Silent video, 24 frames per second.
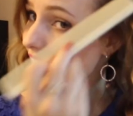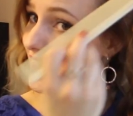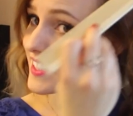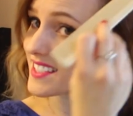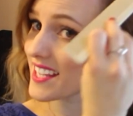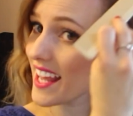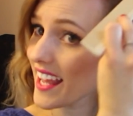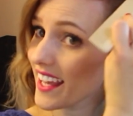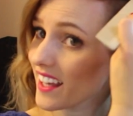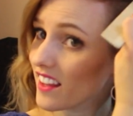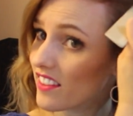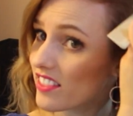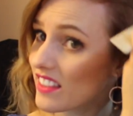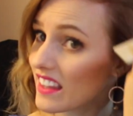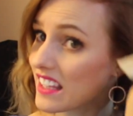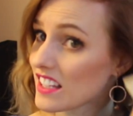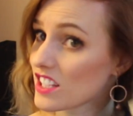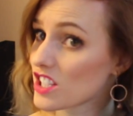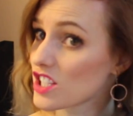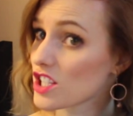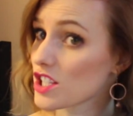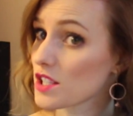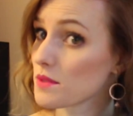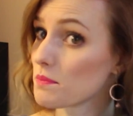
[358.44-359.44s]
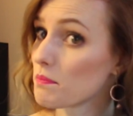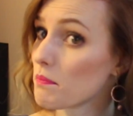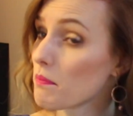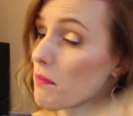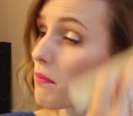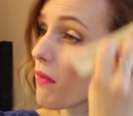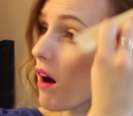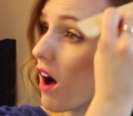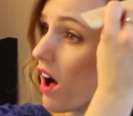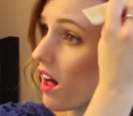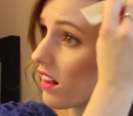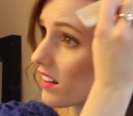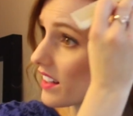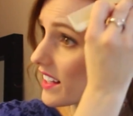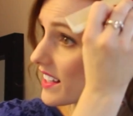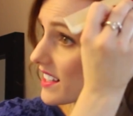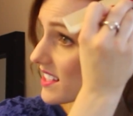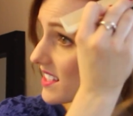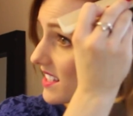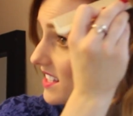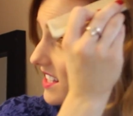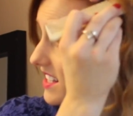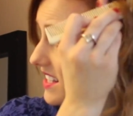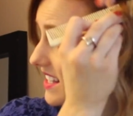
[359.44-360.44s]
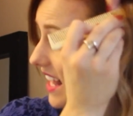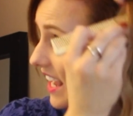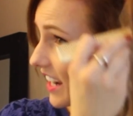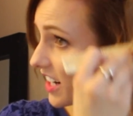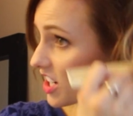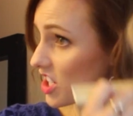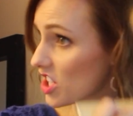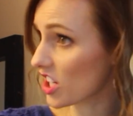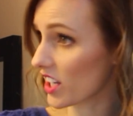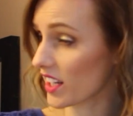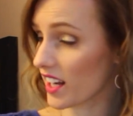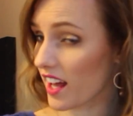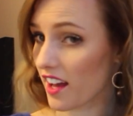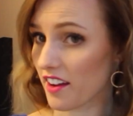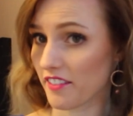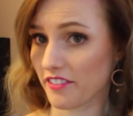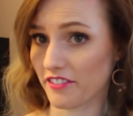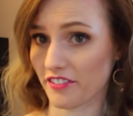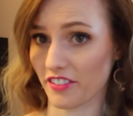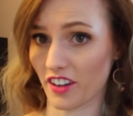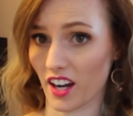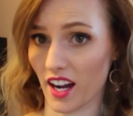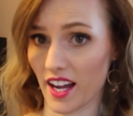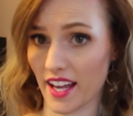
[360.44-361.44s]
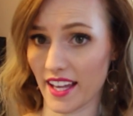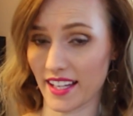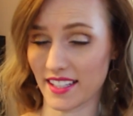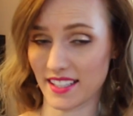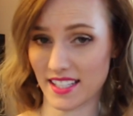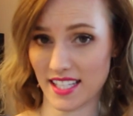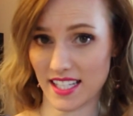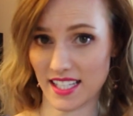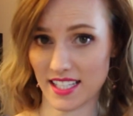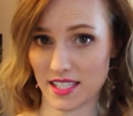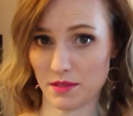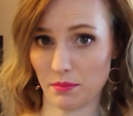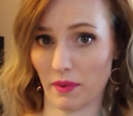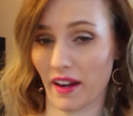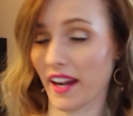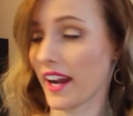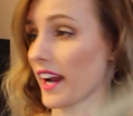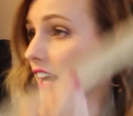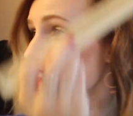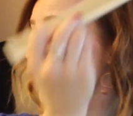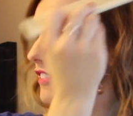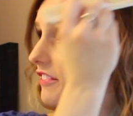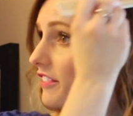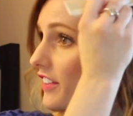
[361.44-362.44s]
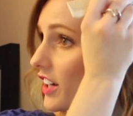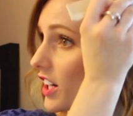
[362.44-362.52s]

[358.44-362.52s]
I take the smallest section up front and tease my hair